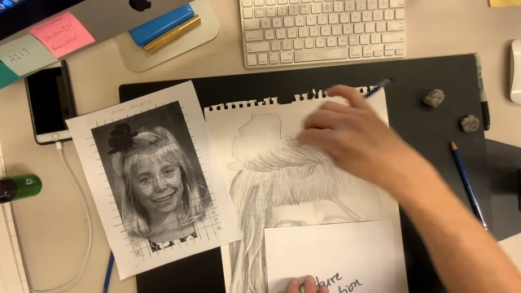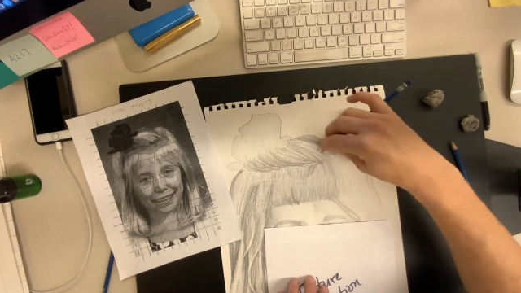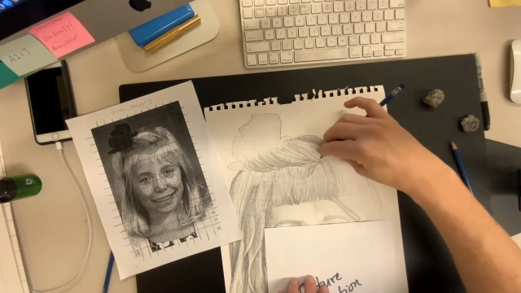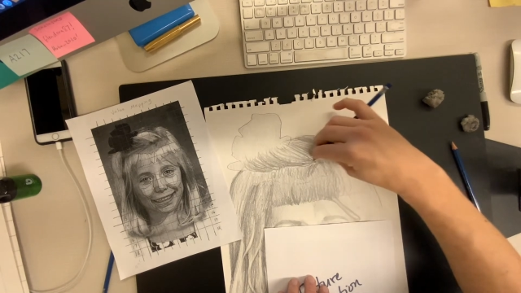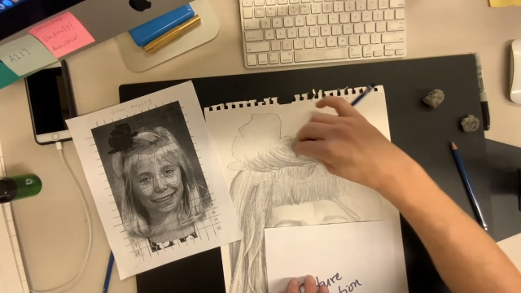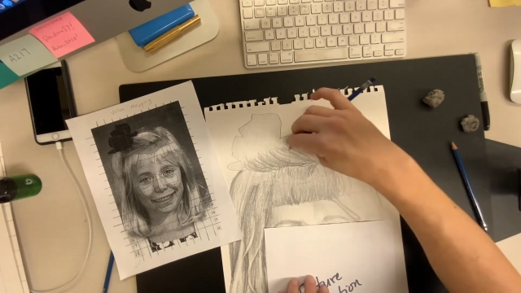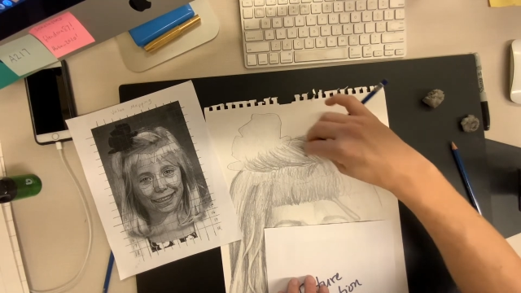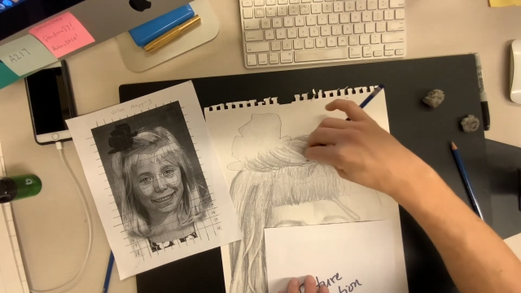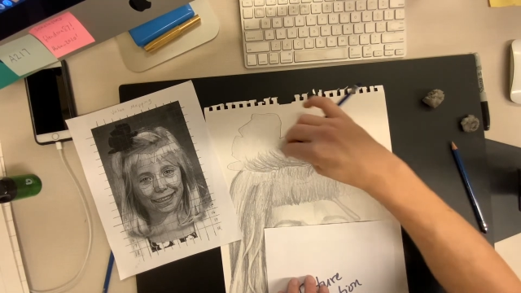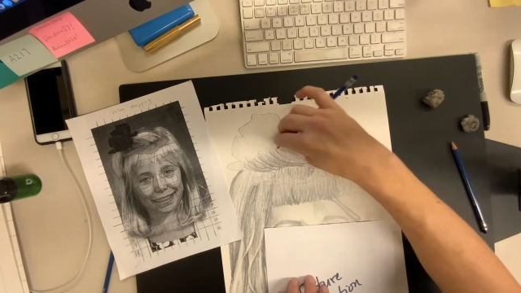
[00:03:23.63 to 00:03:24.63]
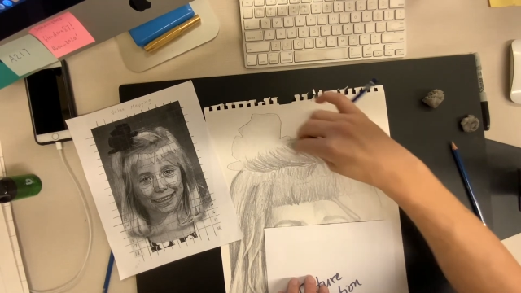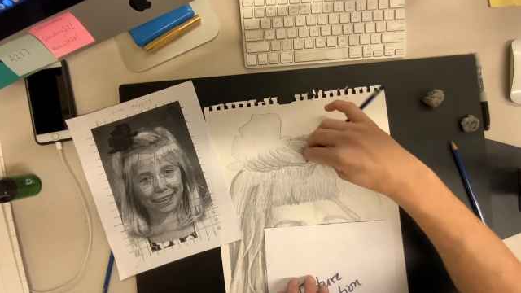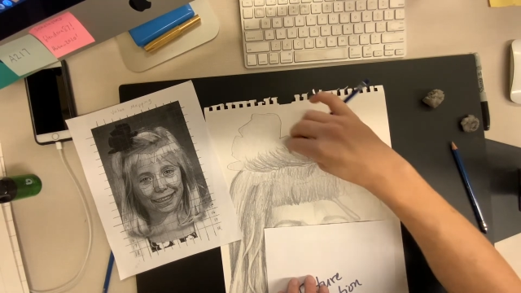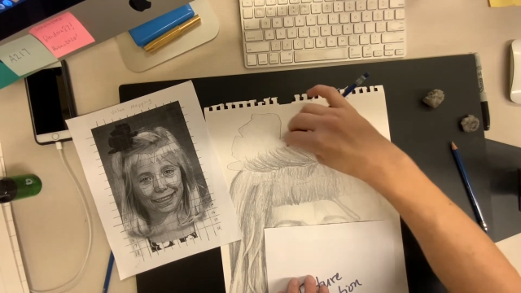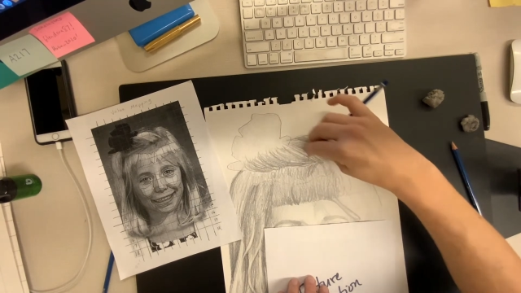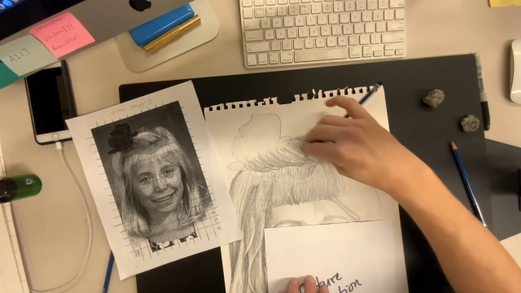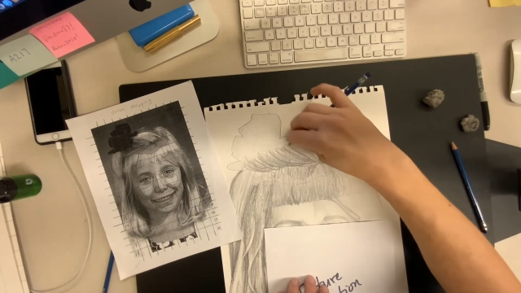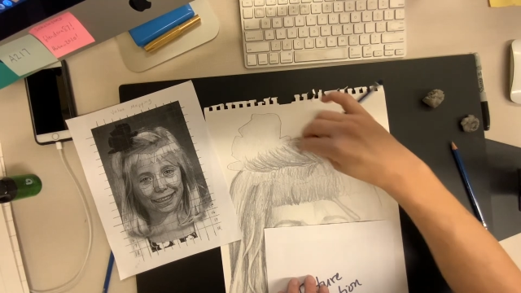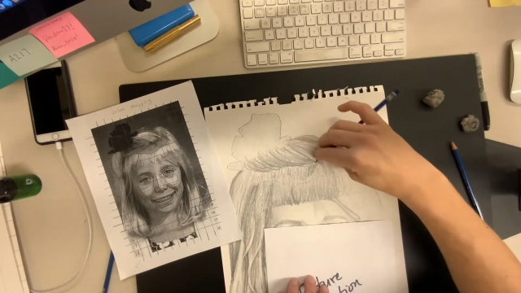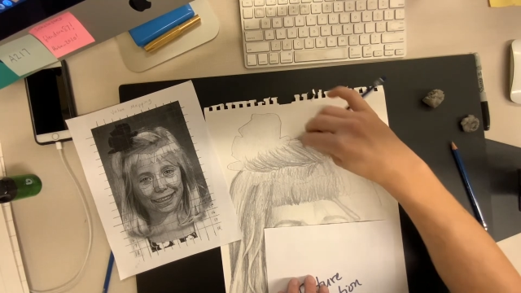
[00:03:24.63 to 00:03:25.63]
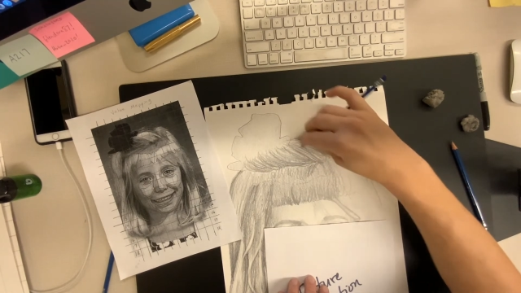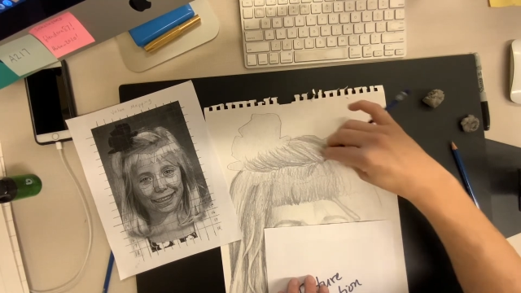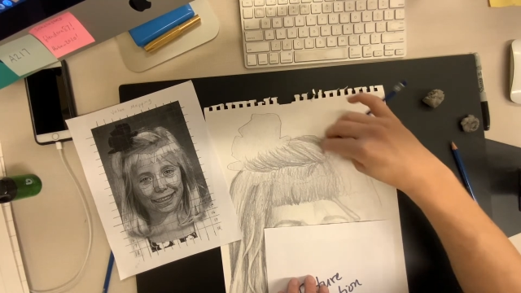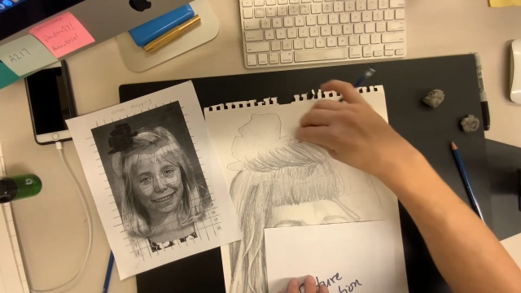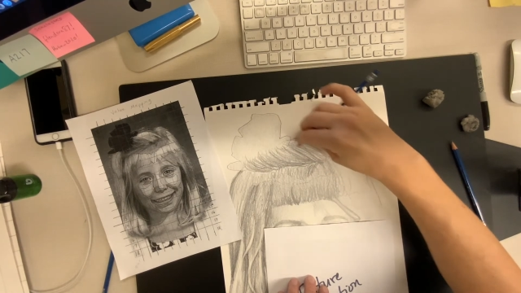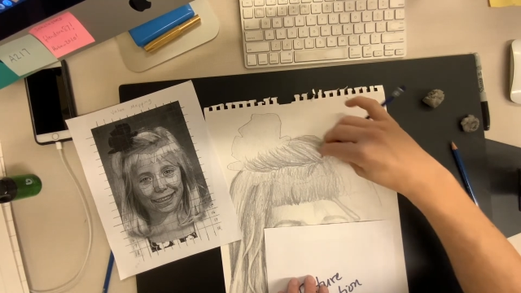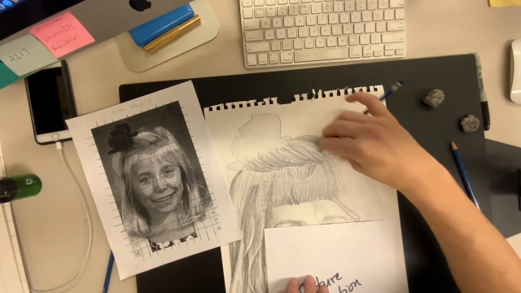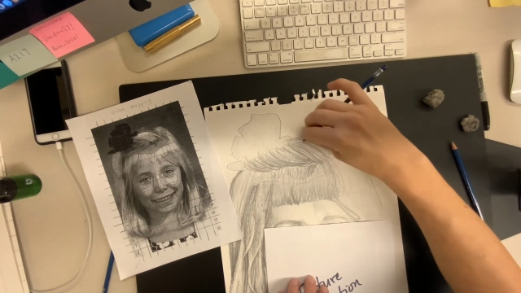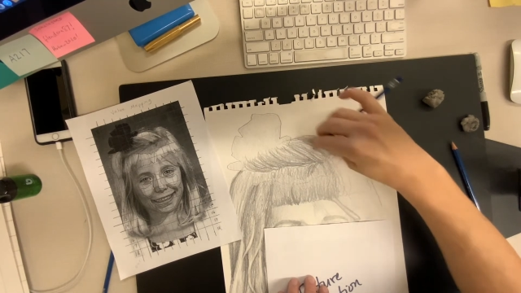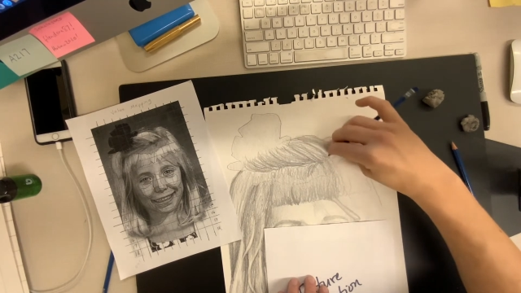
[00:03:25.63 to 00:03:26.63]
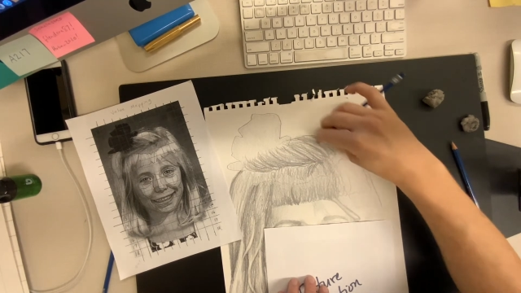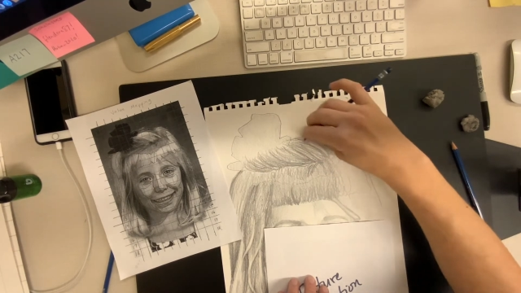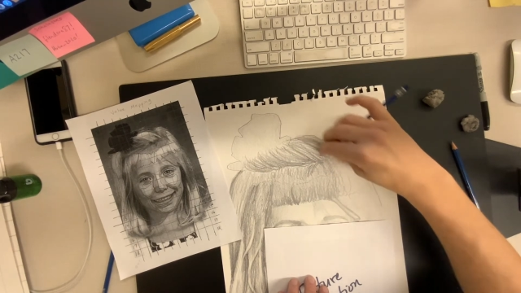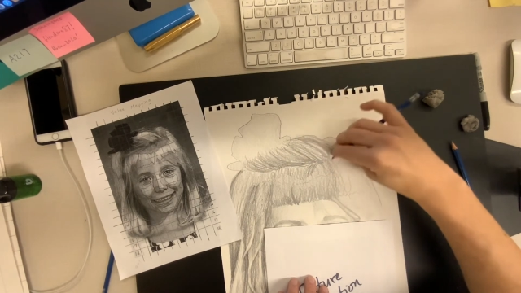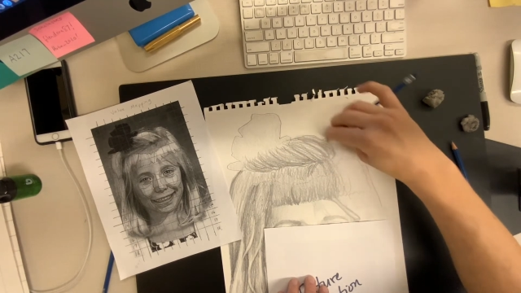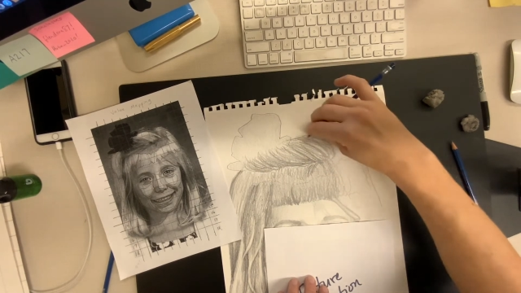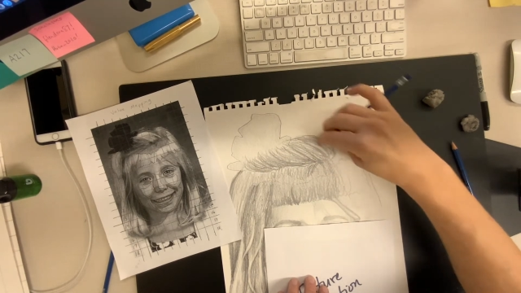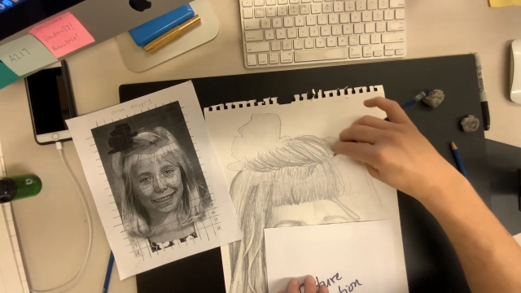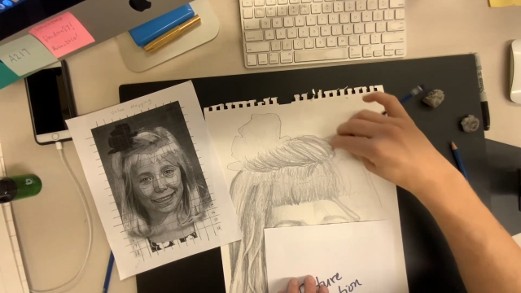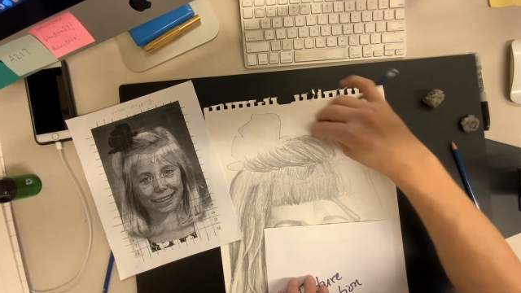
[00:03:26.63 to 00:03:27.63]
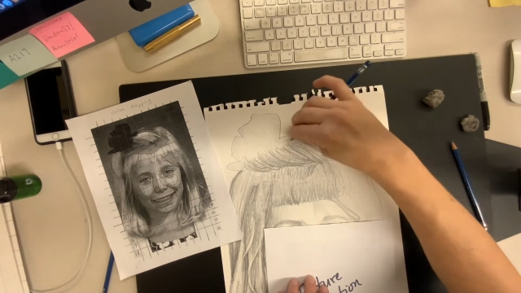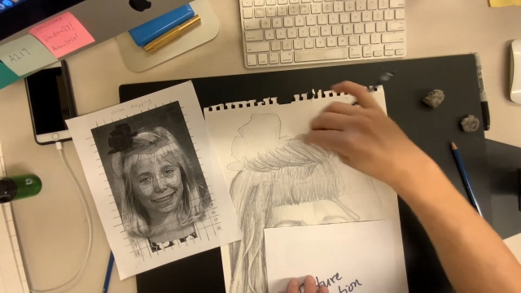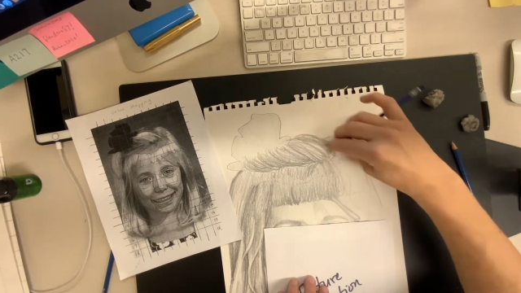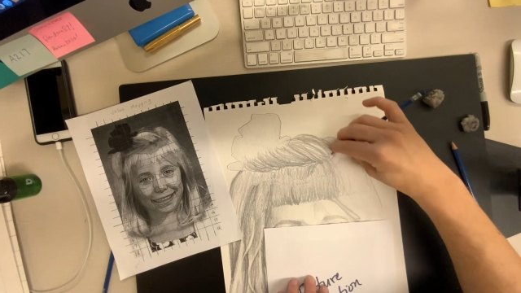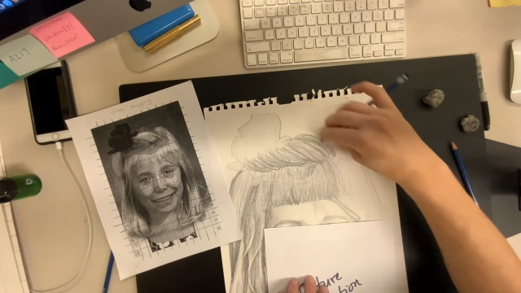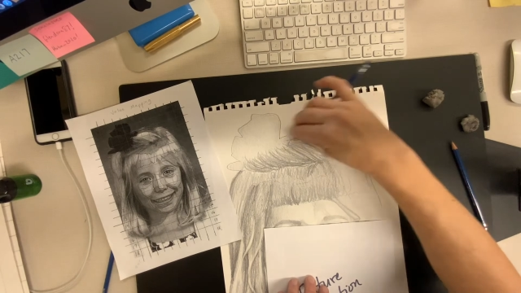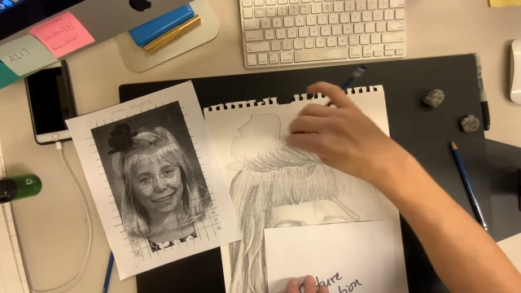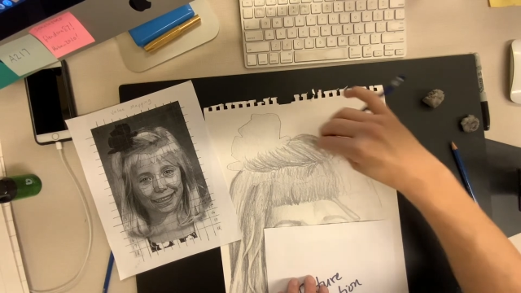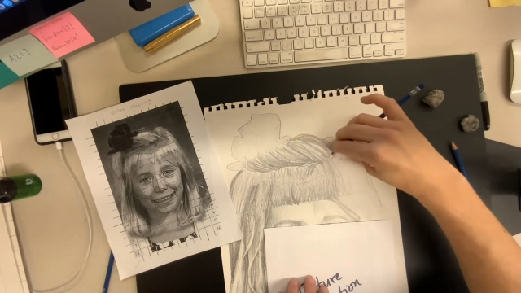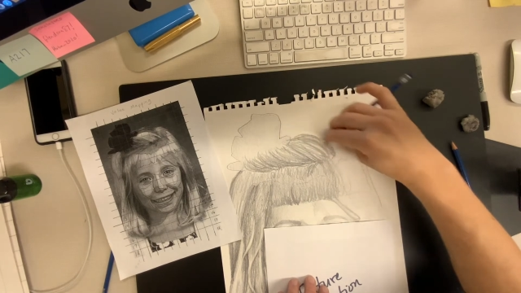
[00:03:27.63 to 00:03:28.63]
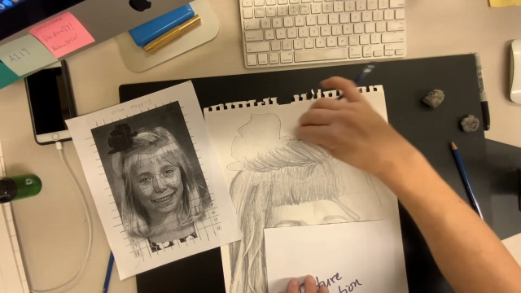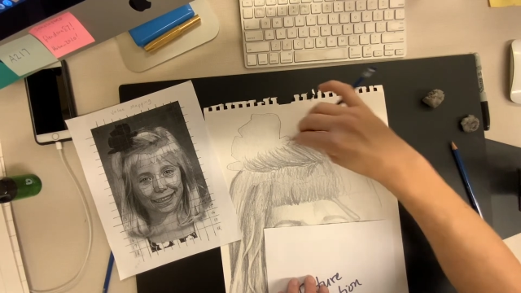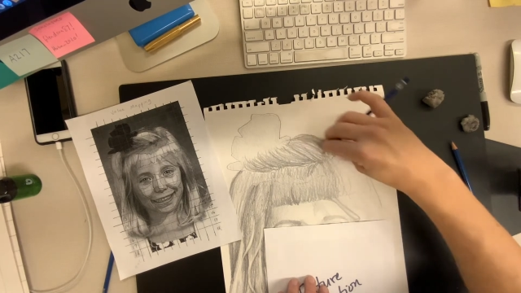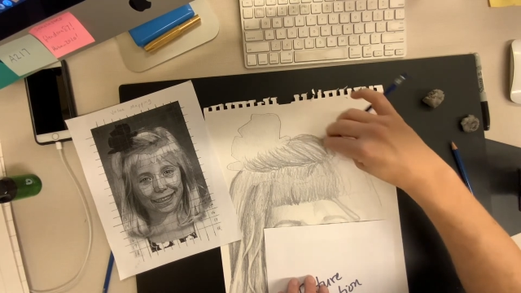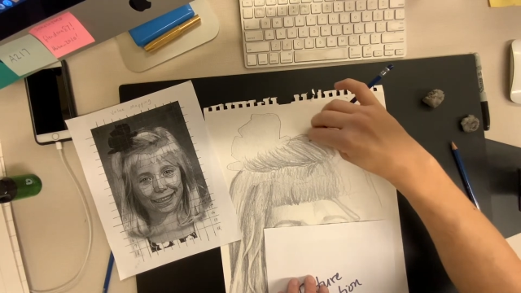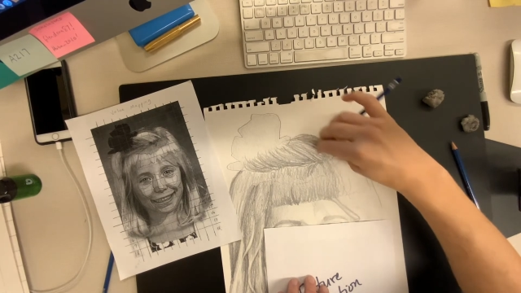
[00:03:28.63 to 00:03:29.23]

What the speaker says: (no one is talking)